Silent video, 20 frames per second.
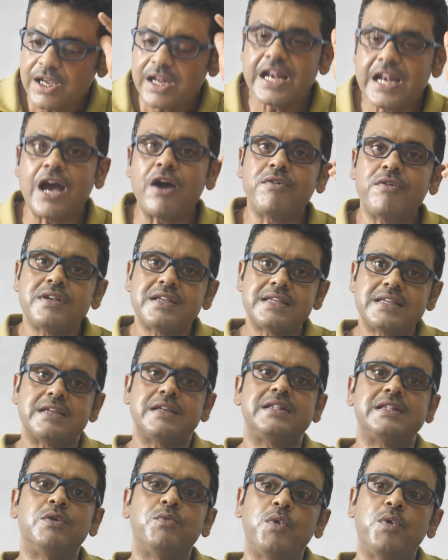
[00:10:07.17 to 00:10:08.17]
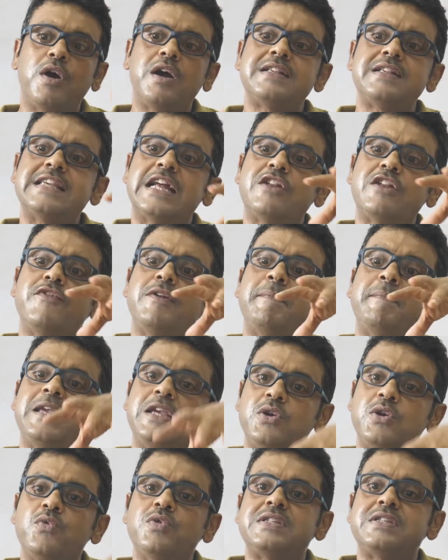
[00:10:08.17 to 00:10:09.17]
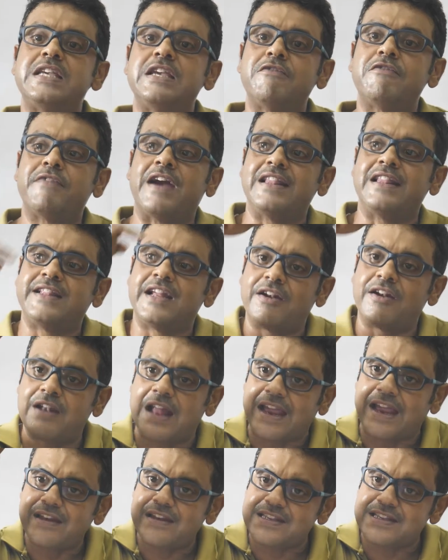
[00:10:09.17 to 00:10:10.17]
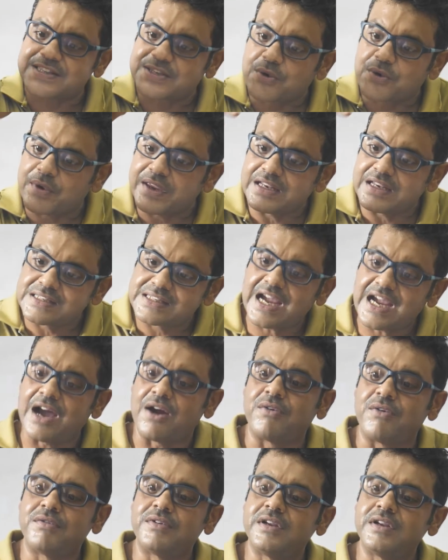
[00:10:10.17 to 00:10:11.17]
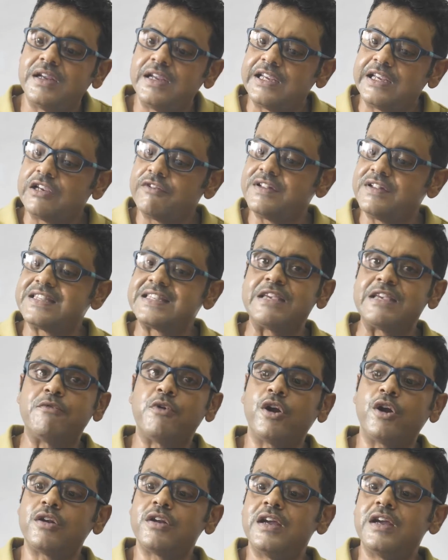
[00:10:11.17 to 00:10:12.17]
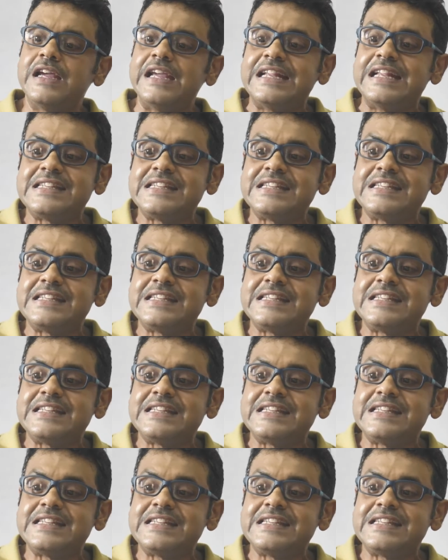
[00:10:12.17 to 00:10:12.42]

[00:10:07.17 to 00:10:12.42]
Now, the words that we'll be using while the line is going down, you will say what?